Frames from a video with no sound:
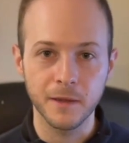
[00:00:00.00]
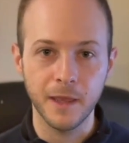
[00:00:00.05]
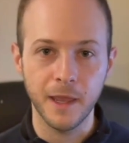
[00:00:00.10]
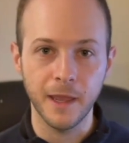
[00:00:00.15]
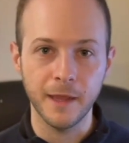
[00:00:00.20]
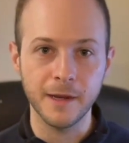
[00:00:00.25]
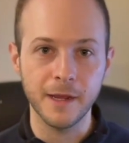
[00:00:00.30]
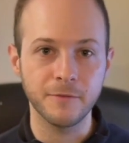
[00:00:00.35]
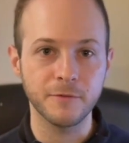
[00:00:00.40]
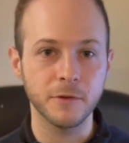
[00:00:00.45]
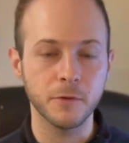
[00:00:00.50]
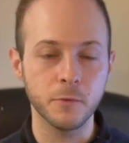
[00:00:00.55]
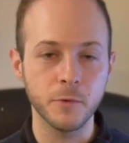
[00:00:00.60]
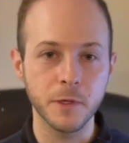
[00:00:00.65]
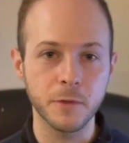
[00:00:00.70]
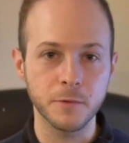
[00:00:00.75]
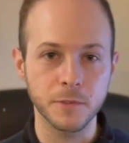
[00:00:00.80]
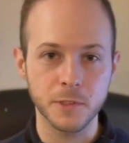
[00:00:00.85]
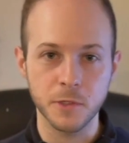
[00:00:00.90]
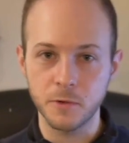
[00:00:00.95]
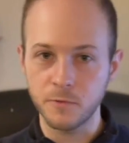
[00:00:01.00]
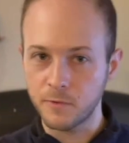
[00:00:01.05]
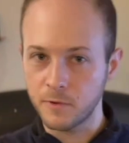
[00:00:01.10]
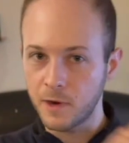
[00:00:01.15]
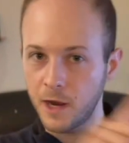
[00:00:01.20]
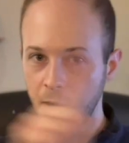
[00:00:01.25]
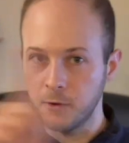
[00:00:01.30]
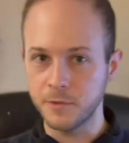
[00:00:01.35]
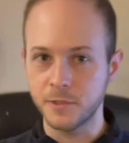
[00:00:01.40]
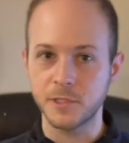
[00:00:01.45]
And after the week was over,
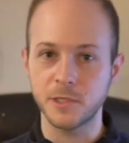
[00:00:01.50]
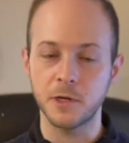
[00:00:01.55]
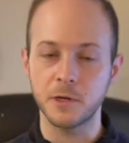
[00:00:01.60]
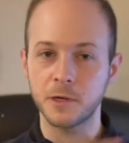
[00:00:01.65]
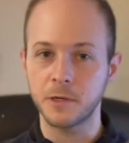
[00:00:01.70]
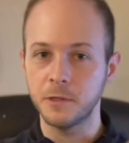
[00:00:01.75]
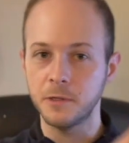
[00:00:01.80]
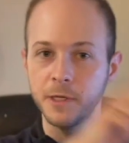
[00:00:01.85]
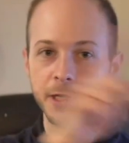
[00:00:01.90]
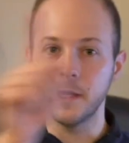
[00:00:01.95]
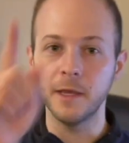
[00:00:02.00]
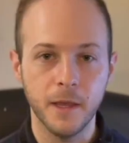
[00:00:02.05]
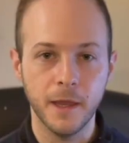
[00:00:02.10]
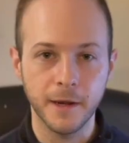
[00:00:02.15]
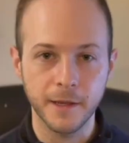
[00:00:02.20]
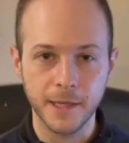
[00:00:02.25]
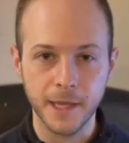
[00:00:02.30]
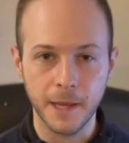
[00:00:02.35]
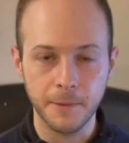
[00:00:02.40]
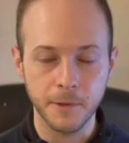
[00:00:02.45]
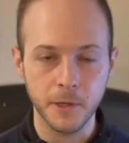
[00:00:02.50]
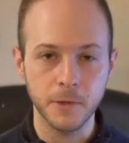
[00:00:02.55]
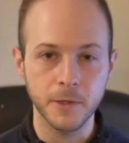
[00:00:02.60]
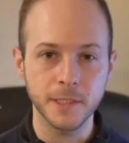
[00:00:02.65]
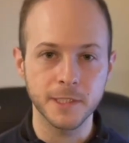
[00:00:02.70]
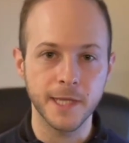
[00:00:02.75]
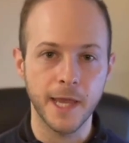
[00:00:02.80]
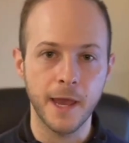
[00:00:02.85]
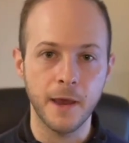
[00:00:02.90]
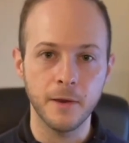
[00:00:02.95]
I would circle it. And I kept going
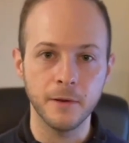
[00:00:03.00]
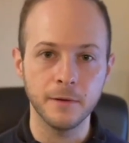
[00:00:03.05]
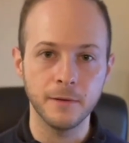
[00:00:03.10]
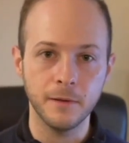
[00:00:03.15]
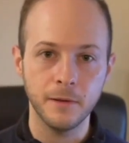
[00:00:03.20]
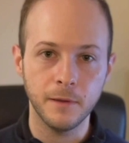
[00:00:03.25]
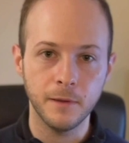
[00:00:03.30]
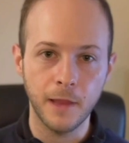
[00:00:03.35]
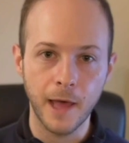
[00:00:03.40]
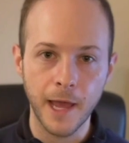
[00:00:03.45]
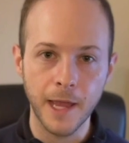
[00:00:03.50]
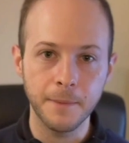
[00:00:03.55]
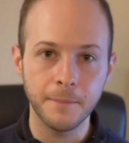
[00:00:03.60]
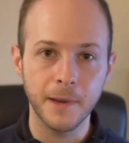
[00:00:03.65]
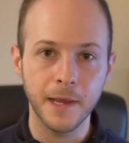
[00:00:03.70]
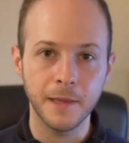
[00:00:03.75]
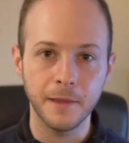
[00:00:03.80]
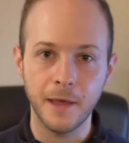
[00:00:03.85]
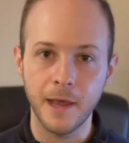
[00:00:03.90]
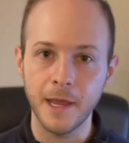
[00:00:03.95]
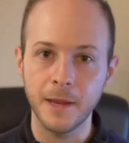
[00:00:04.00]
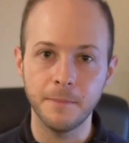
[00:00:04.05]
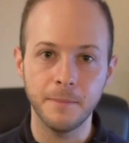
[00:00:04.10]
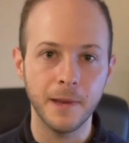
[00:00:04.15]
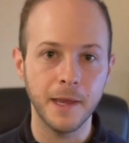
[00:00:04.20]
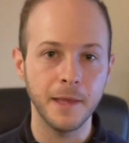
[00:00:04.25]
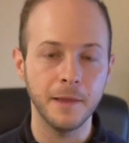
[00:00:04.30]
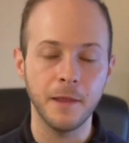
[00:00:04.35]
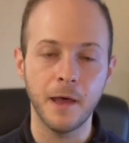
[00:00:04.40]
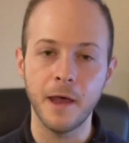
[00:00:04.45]
down line by line
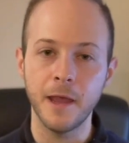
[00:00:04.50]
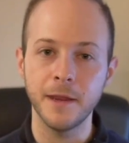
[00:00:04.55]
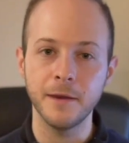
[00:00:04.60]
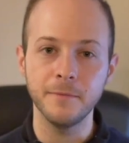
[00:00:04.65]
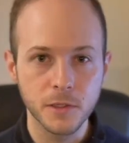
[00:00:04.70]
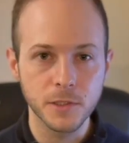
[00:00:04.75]
by line.